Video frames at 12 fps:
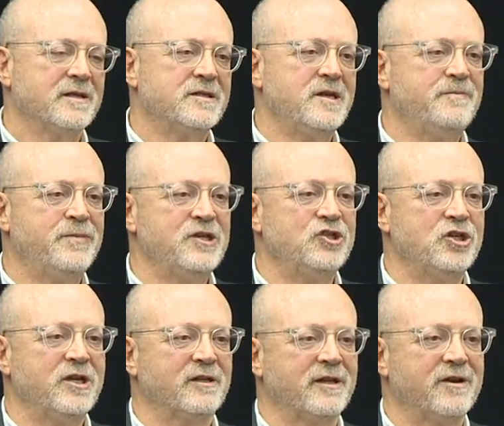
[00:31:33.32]

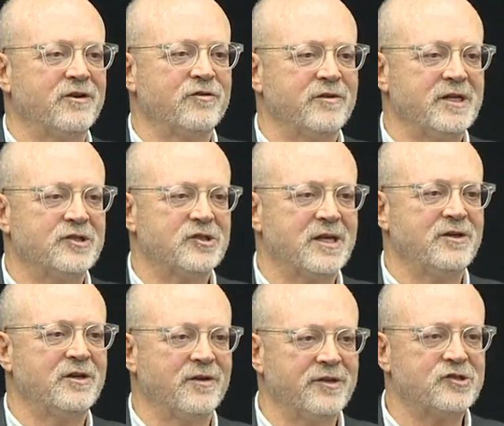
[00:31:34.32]
TPG and Leonard Green said,
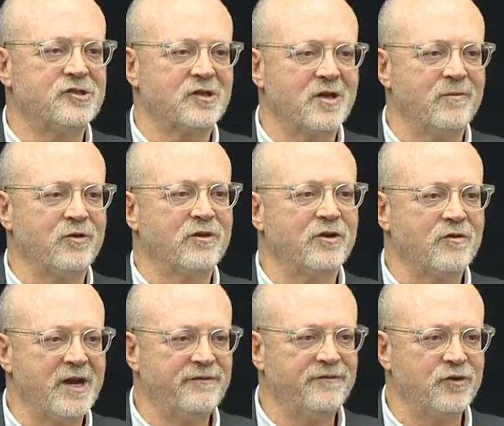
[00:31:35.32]
you know, this is a company with a
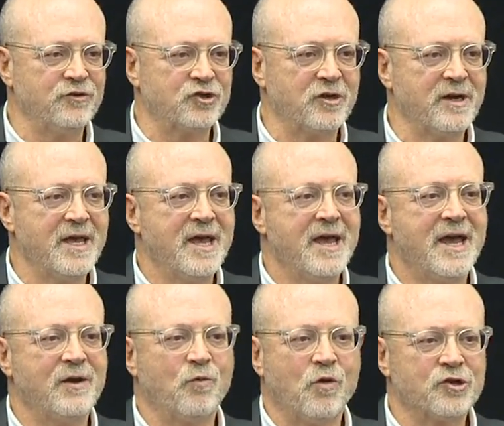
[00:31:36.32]
great future,
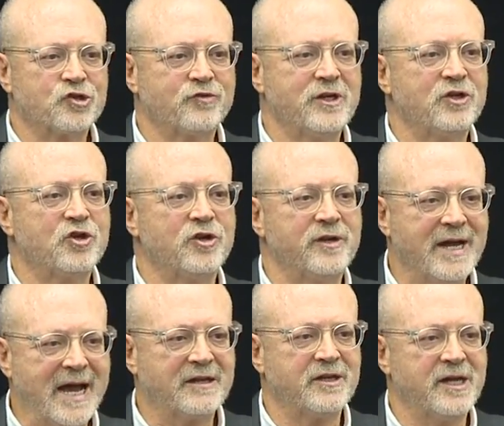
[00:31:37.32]
and Wall Street could
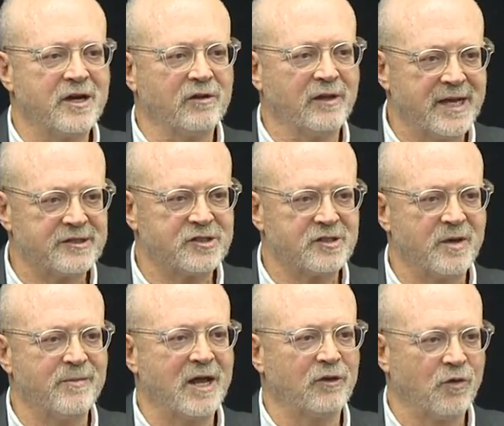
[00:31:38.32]
not care less
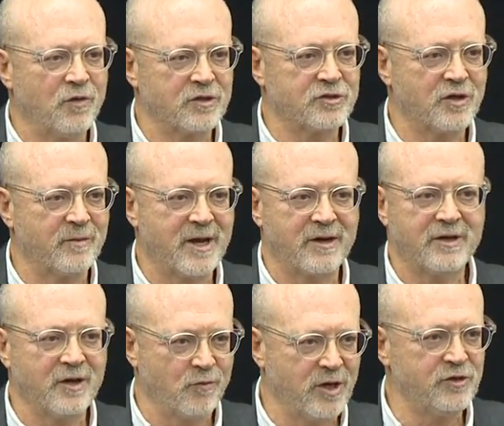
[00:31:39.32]
about long term. I don't
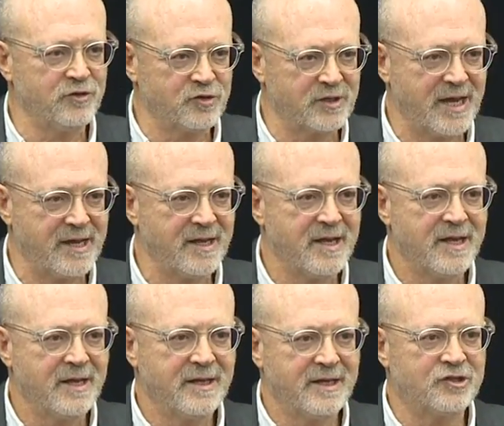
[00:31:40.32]
care what you say.
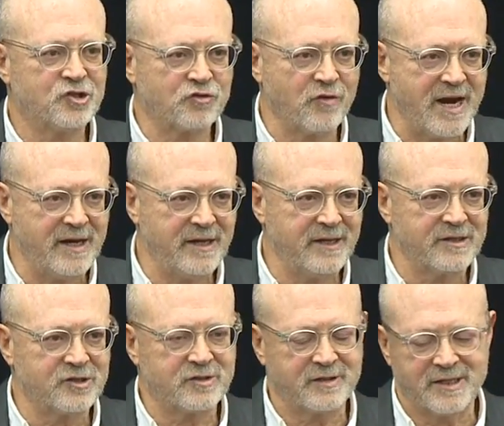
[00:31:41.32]
It's trading,
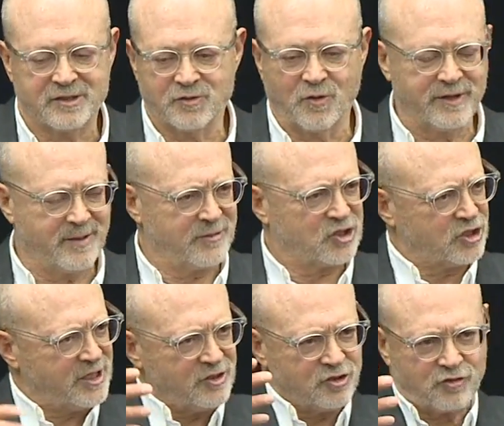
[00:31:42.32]
it's, it's all that
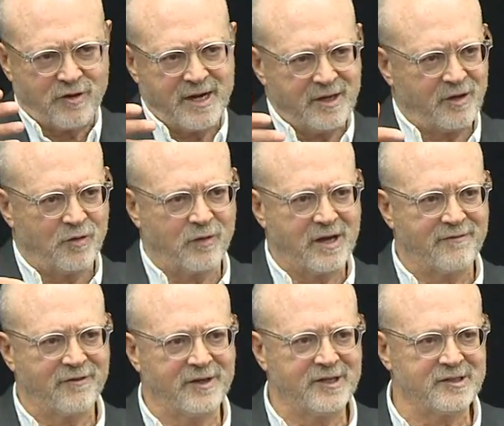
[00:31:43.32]
machine trading or
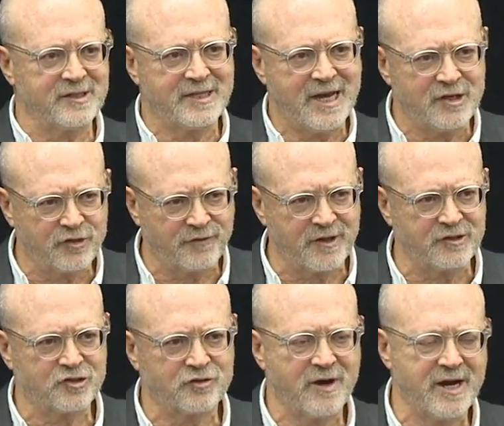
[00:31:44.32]
whatever it is, it's hedge
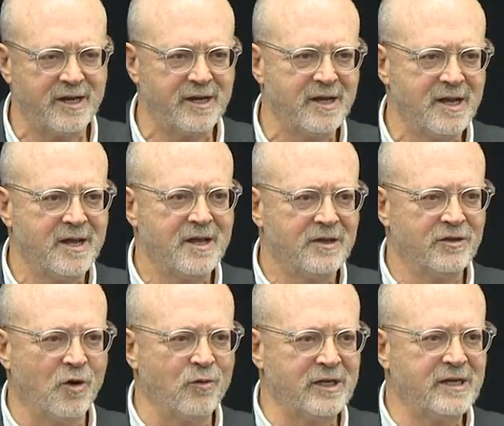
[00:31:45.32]
funds trading.
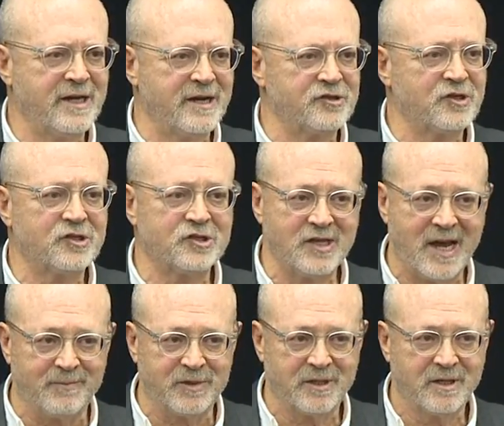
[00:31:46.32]
No one cares
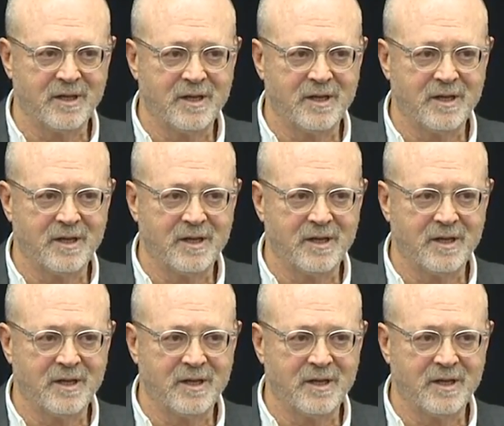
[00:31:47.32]
except